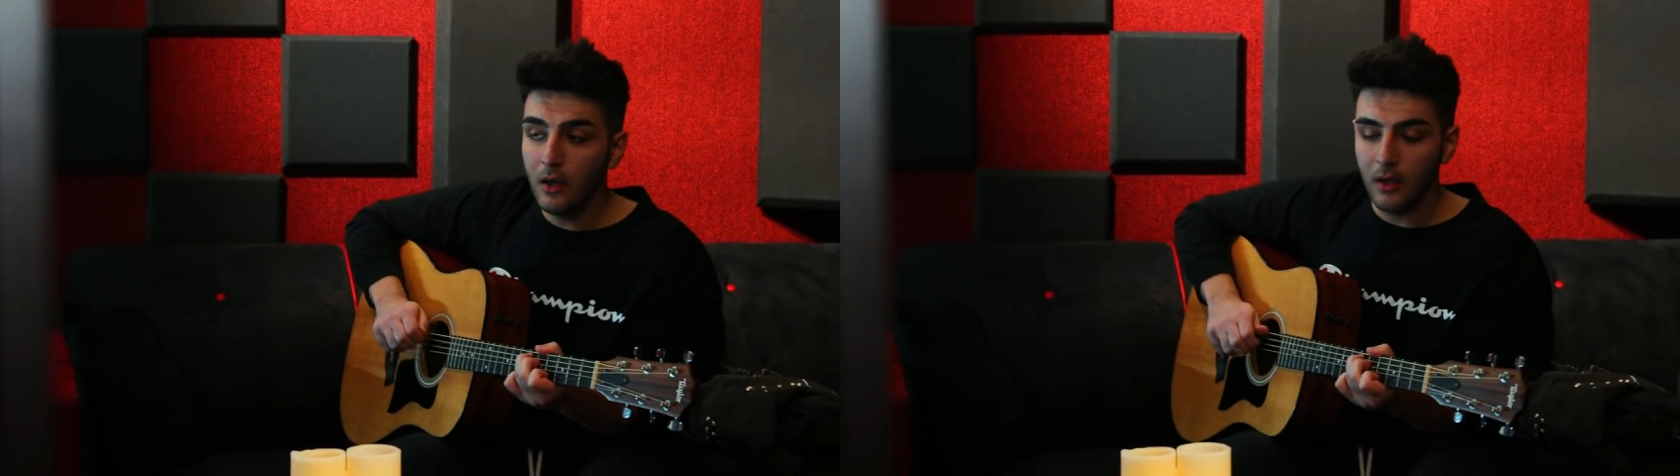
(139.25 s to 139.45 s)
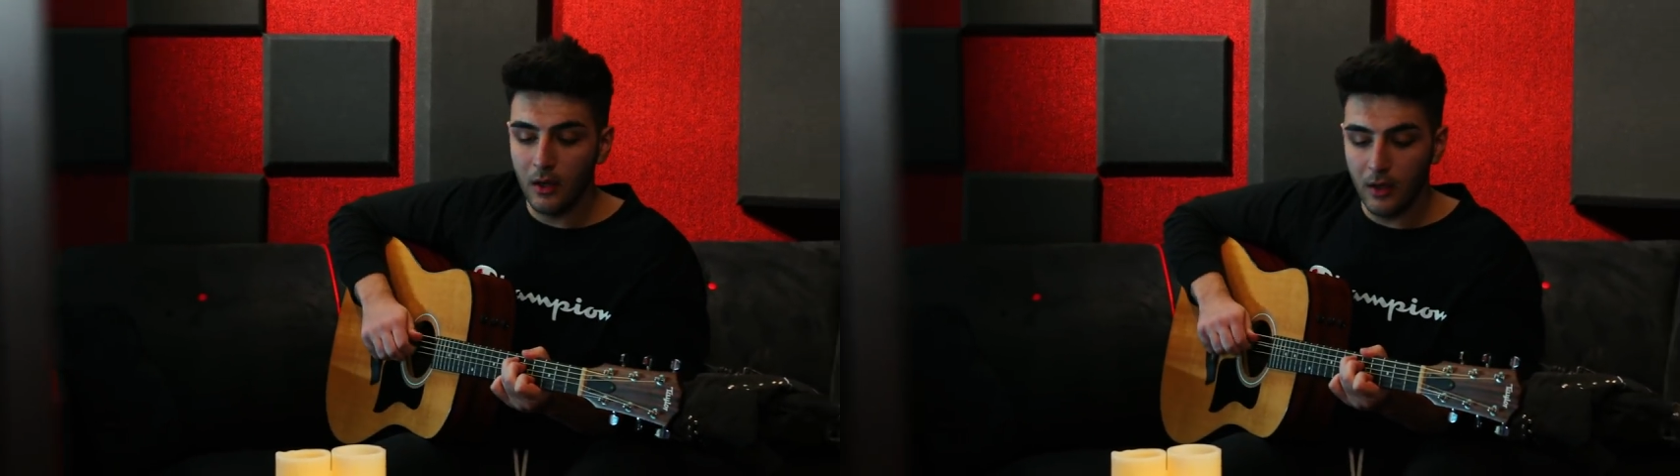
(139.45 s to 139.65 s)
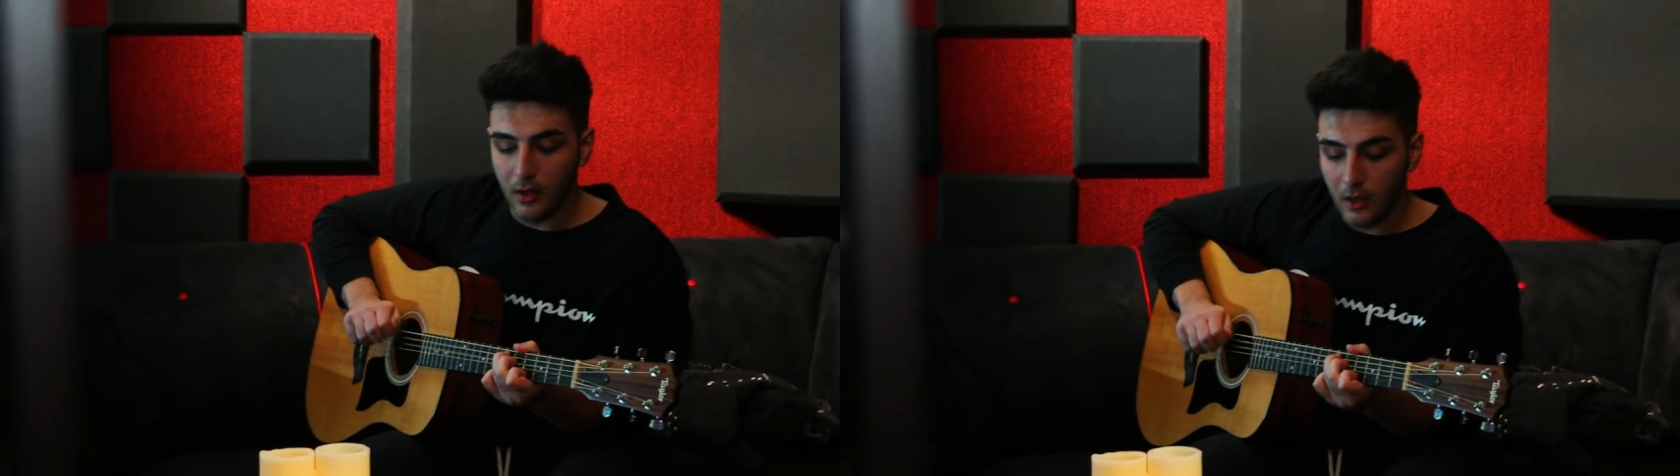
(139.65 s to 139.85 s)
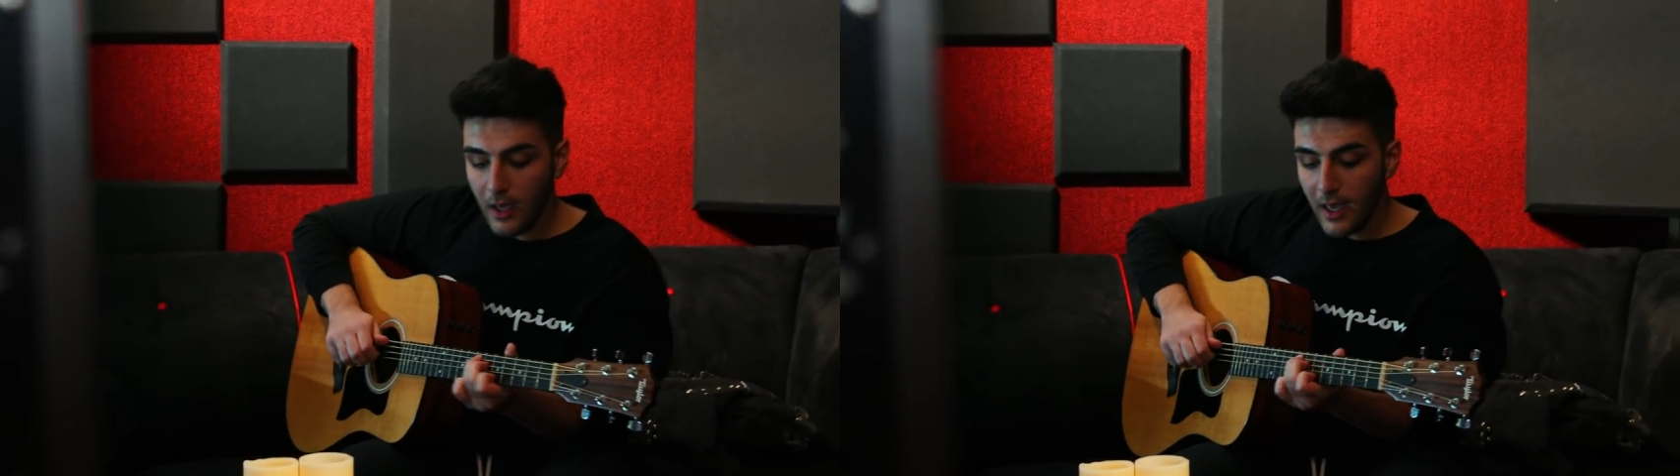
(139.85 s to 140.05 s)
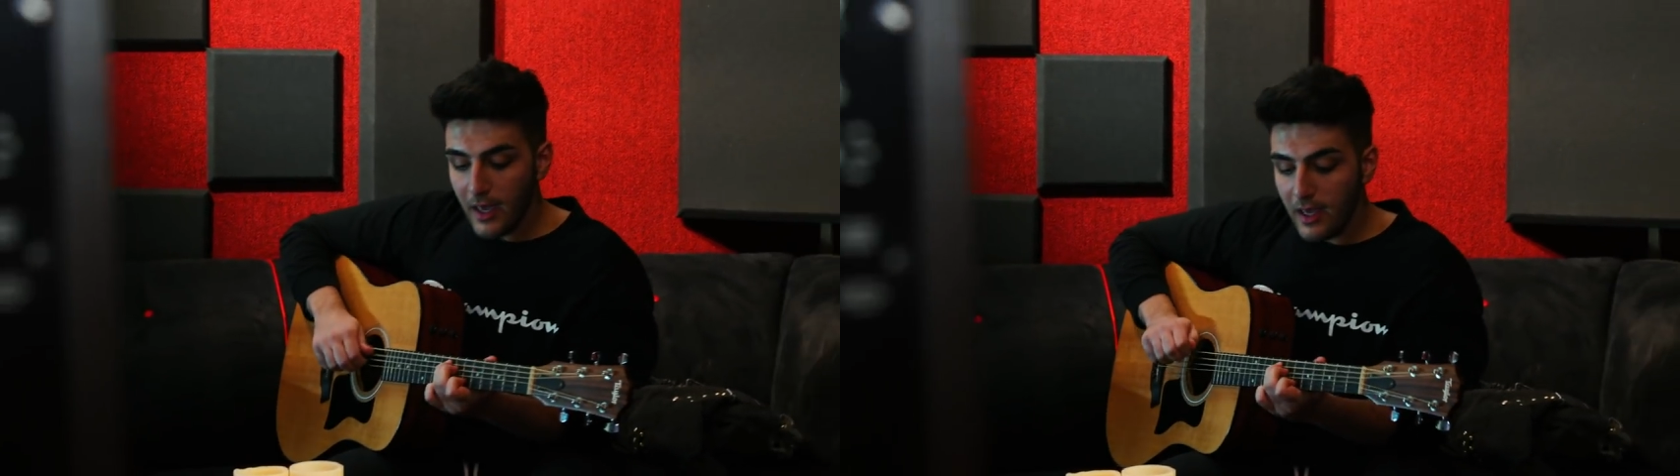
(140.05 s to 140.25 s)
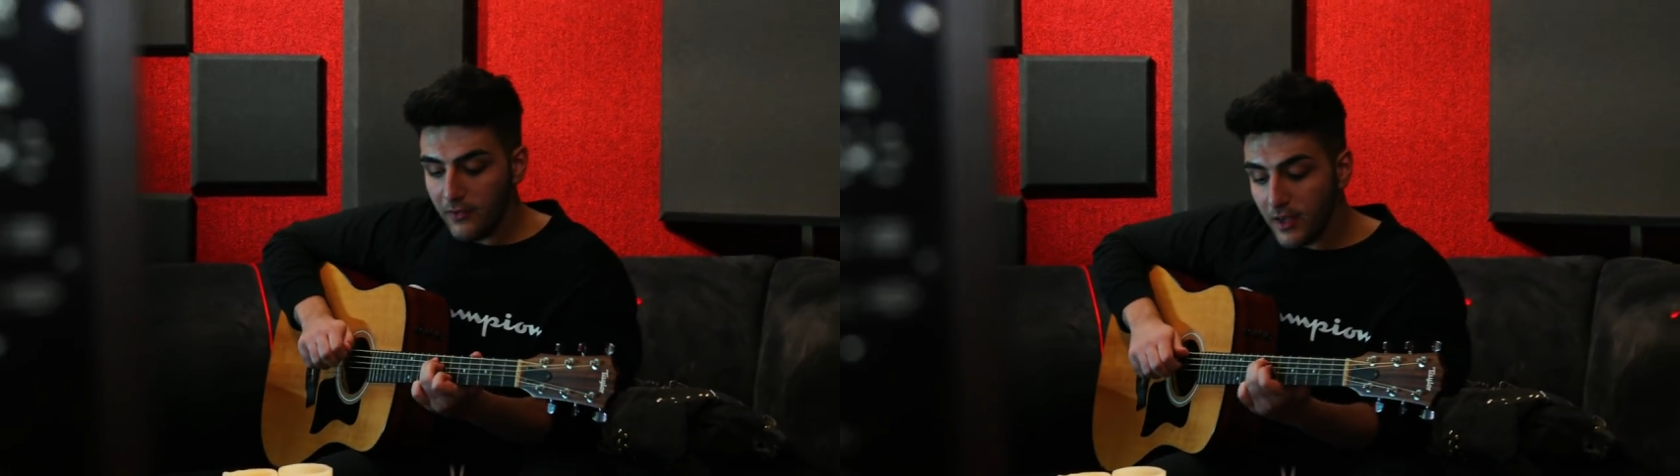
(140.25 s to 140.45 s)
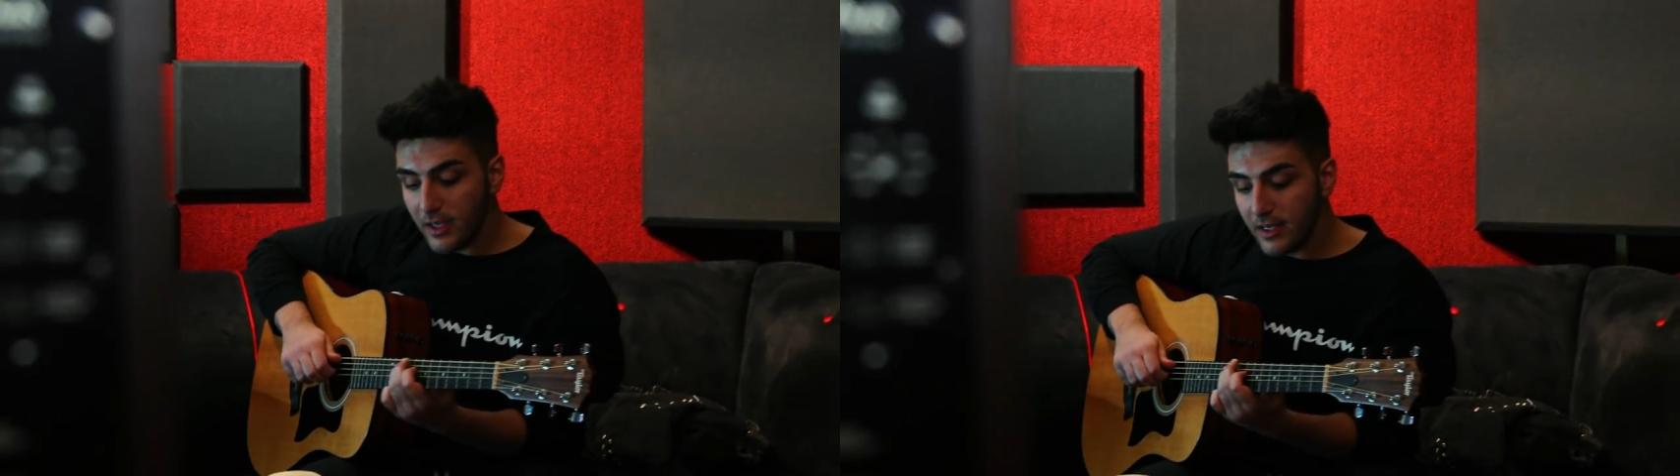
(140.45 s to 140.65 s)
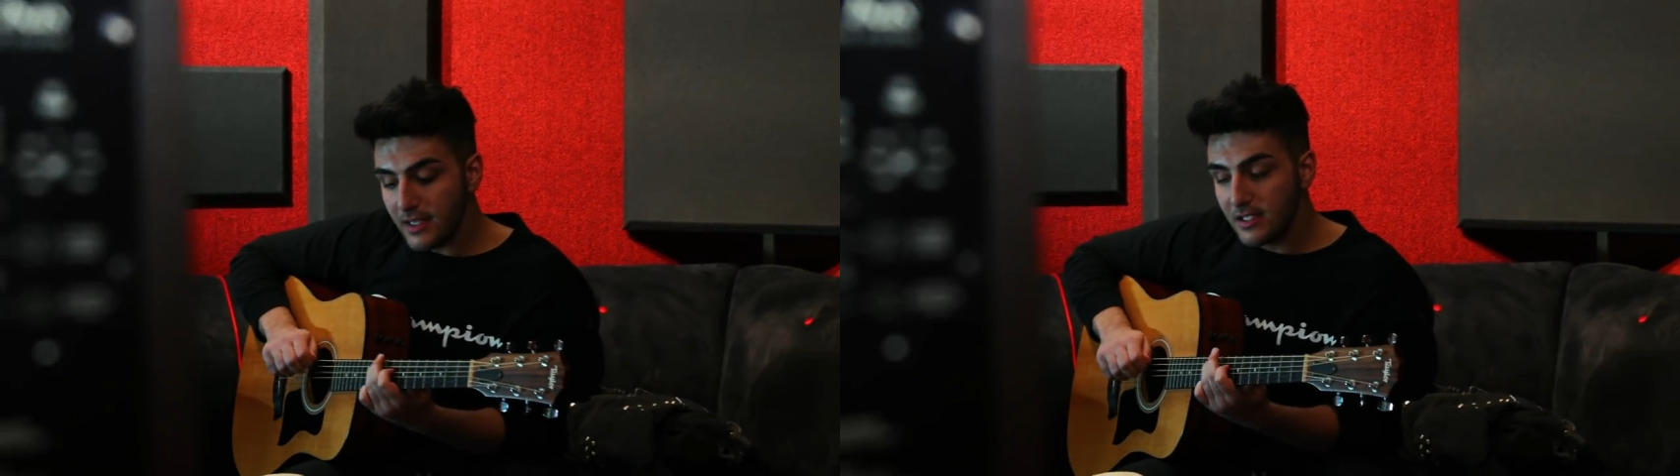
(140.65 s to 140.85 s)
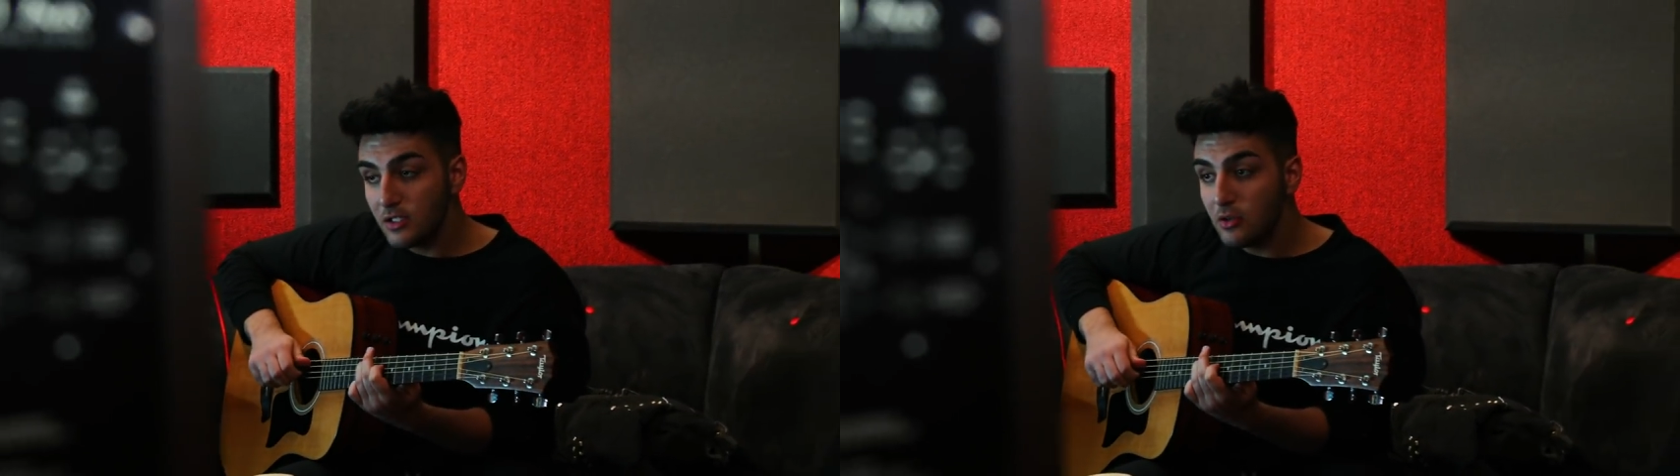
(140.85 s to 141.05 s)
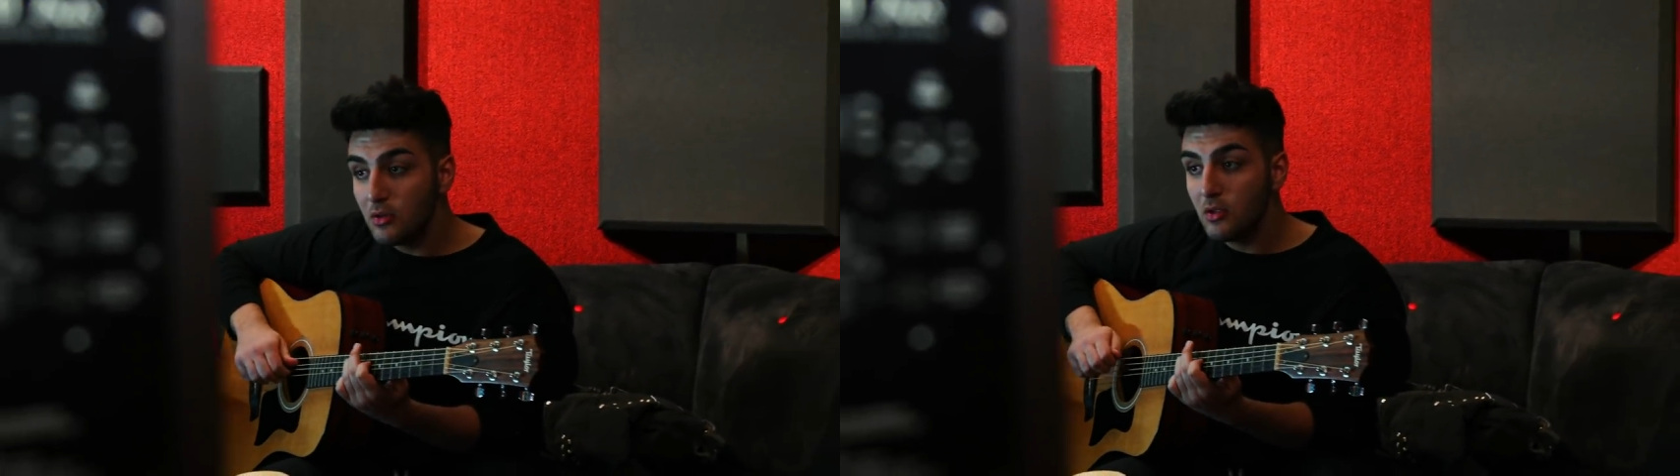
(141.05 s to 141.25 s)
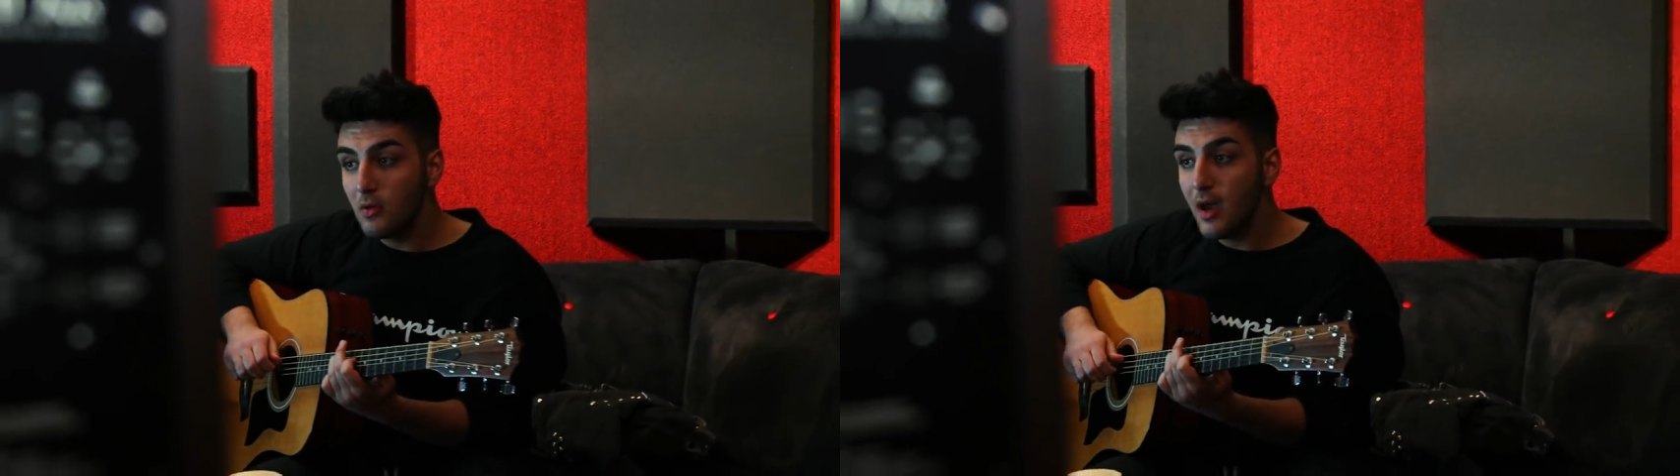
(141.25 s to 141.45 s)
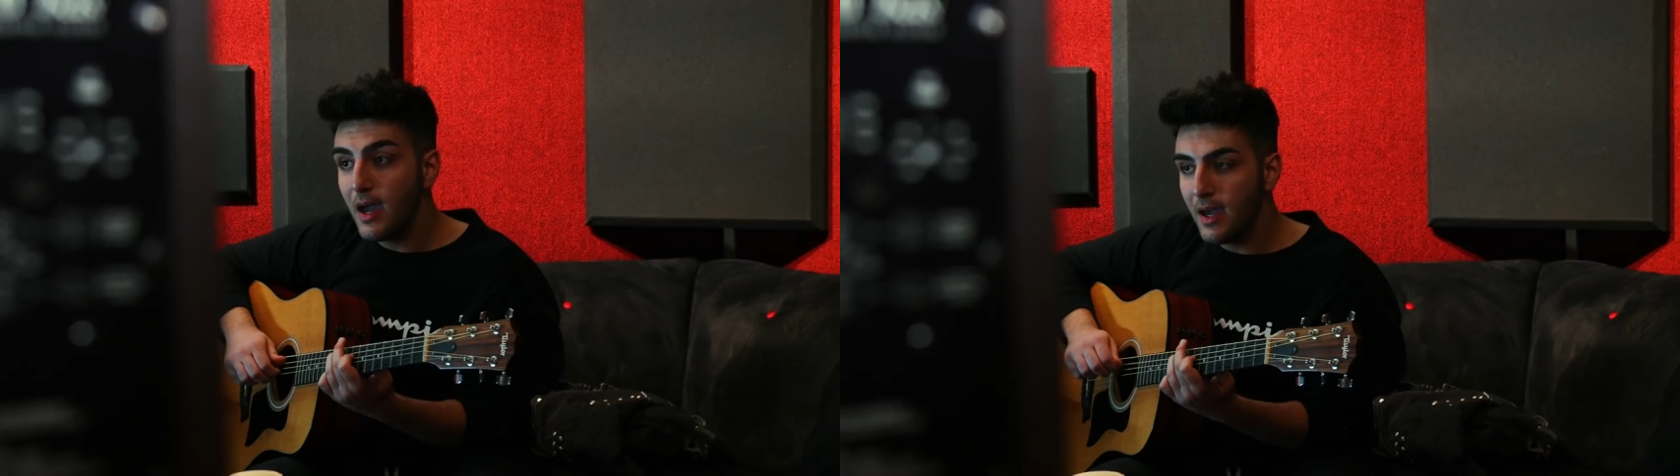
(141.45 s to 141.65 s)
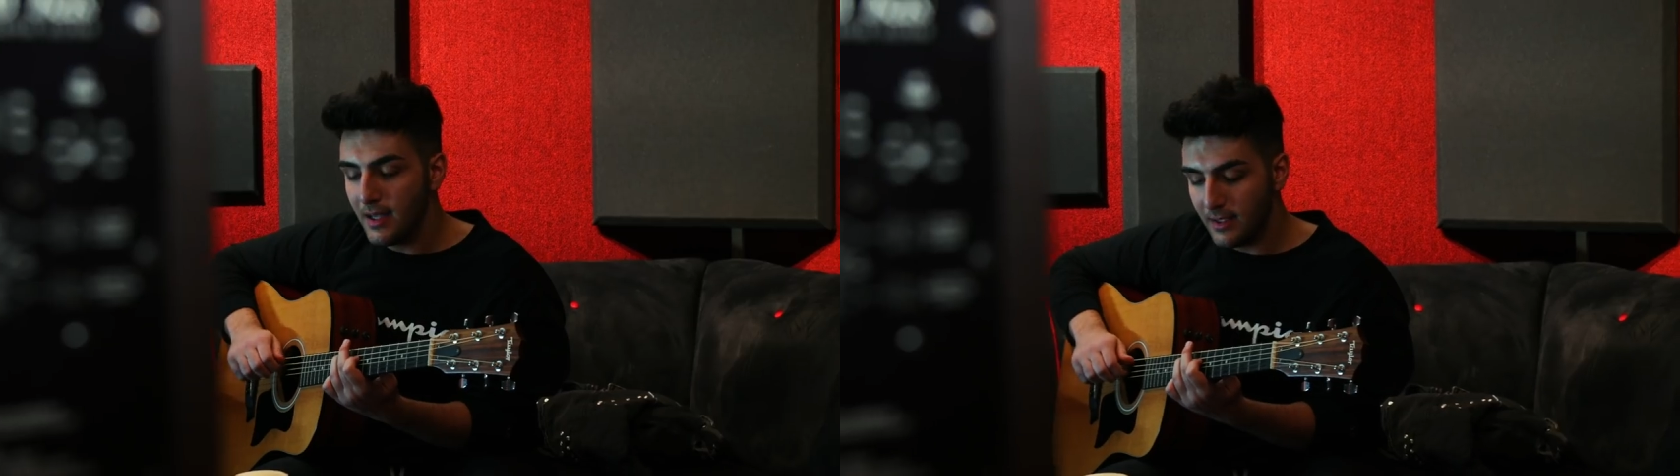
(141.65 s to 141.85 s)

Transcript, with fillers: and I wanted to come back with something strong and something